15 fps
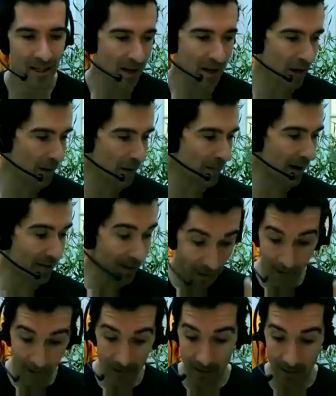And the
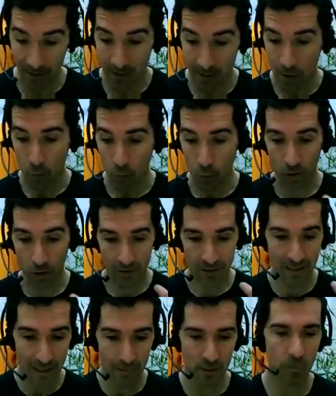last thing, what
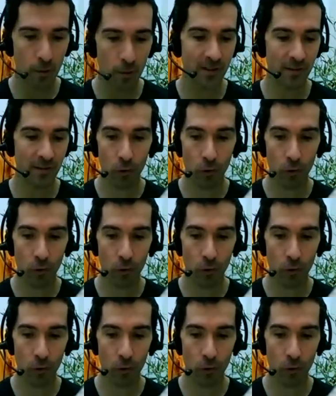keeps you positive?